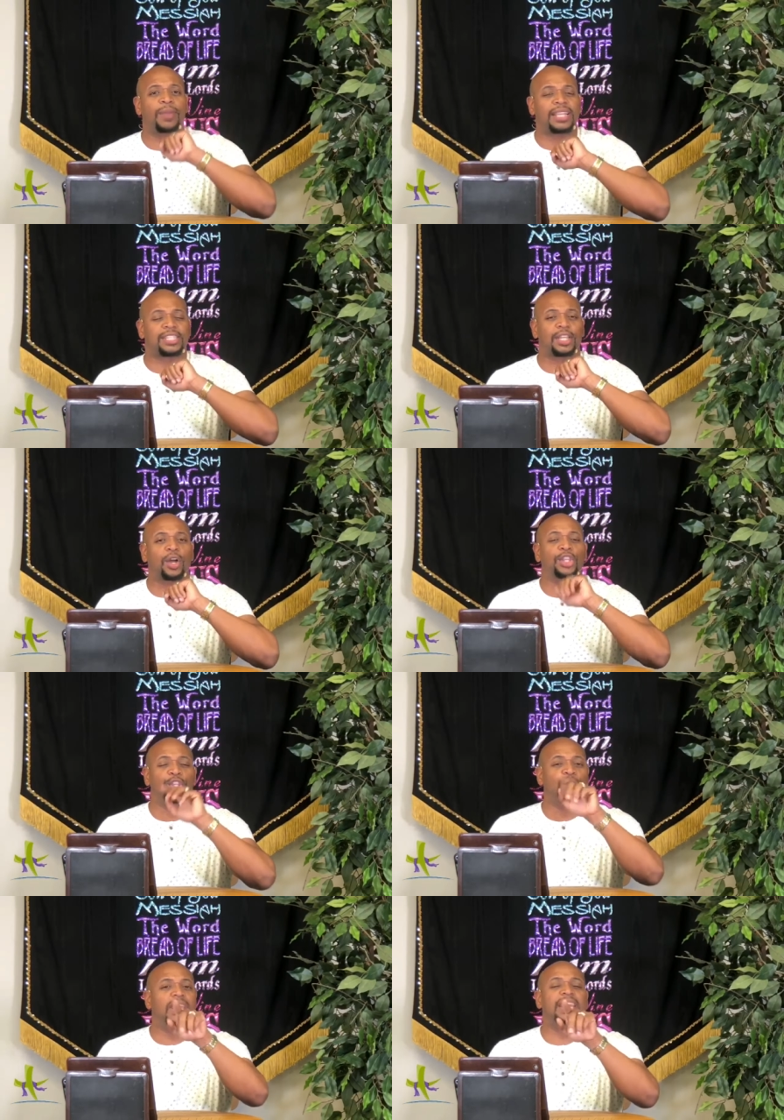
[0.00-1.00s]
Bless the Lord.
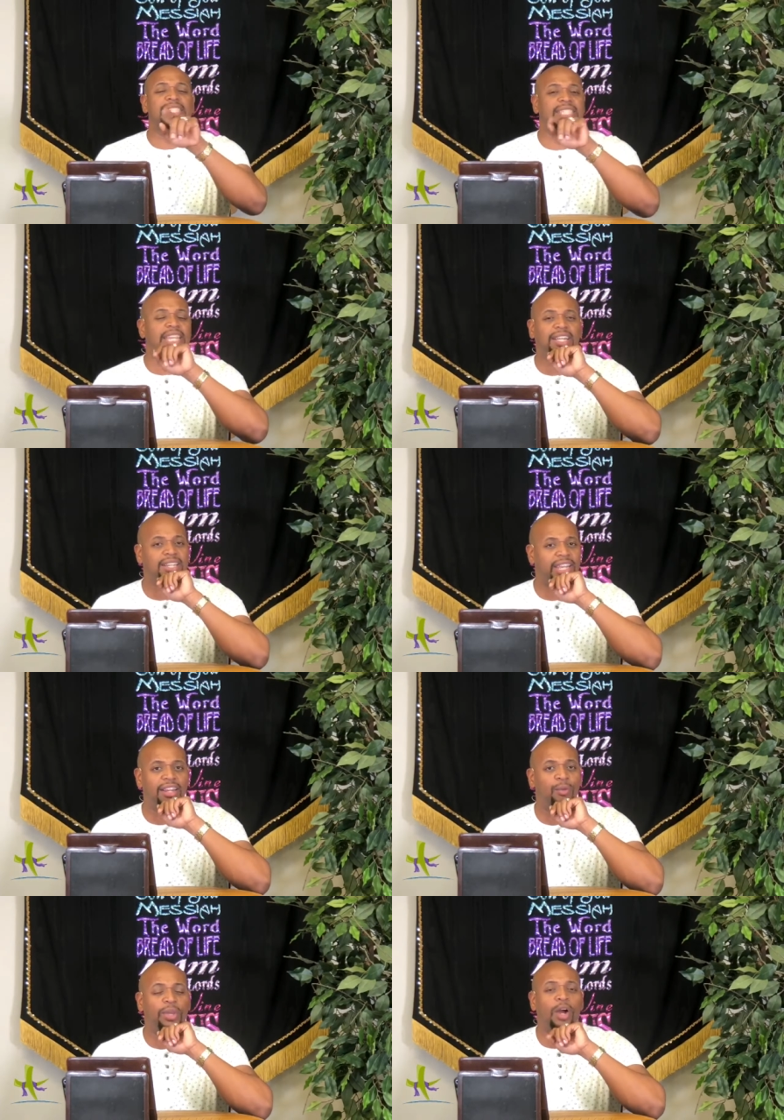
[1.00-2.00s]
You need to see
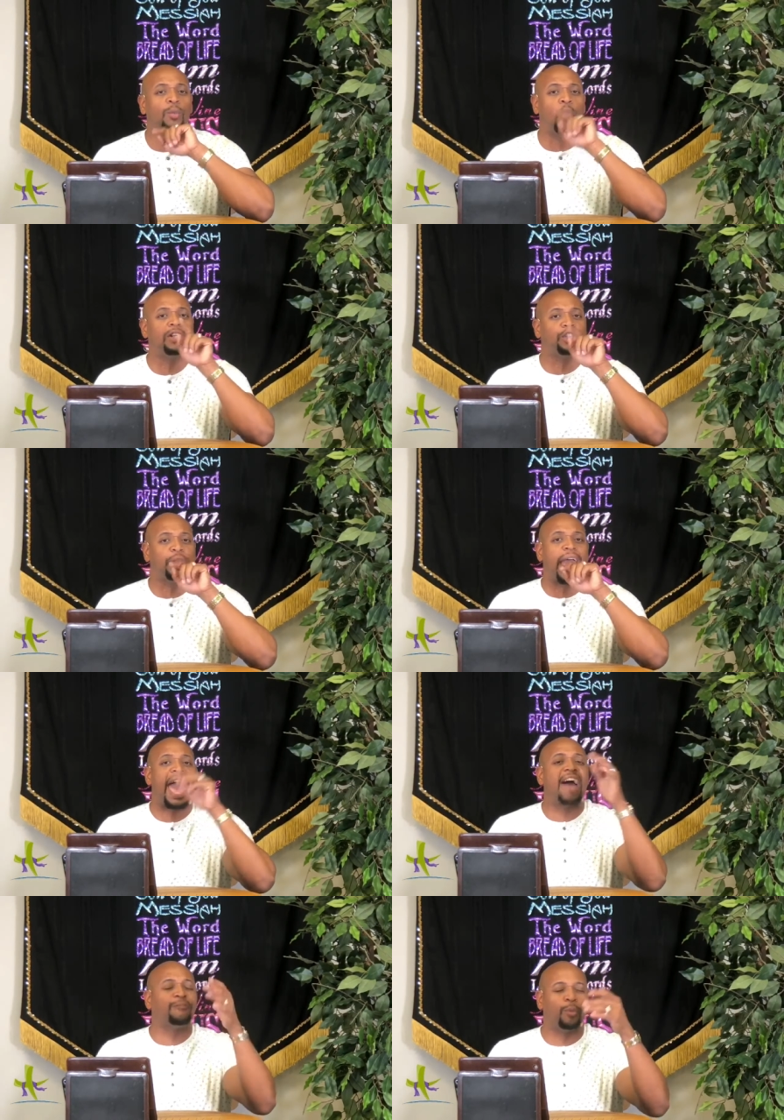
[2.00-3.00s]
clearly. We don't want you to
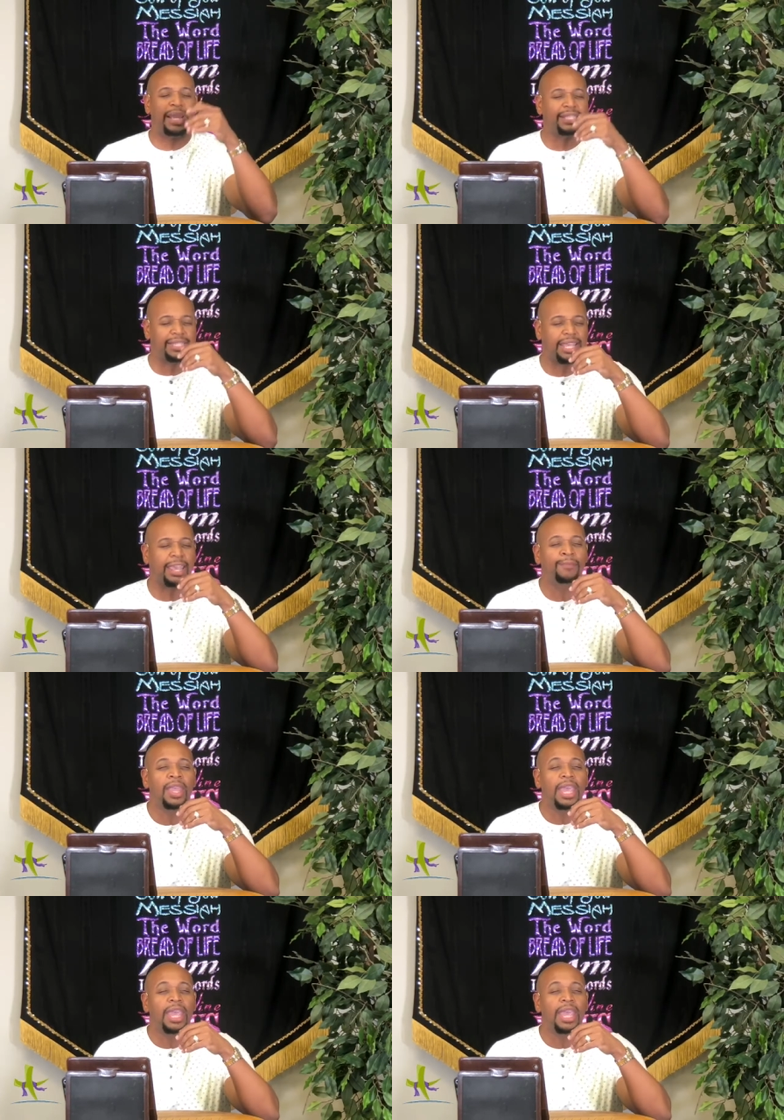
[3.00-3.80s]
halfway see.